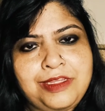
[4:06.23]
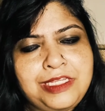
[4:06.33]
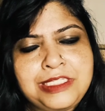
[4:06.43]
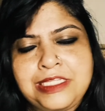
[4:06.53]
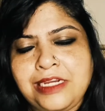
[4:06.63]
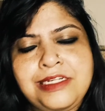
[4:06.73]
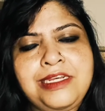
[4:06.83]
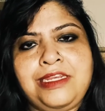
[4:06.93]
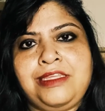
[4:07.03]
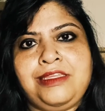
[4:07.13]

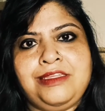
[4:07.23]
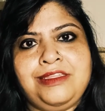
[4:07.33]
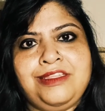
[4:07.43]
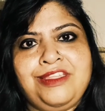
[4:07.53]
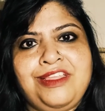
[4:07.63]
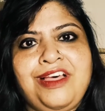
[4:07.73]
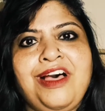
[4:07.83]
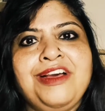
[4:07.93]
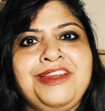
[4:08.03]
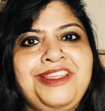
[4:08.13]
Suddenly,
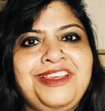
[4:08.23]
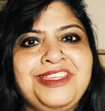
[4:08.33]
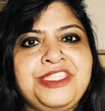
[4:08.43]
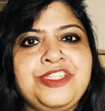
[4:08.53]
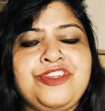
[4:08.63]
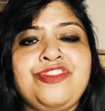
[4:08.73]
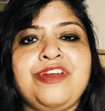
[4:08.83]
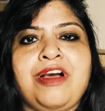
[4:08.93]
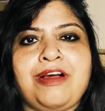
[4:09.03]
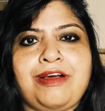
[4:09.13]
Agni is
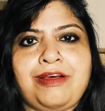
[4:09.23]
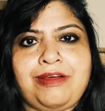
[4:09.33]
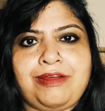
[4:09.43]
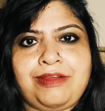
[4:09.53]
struck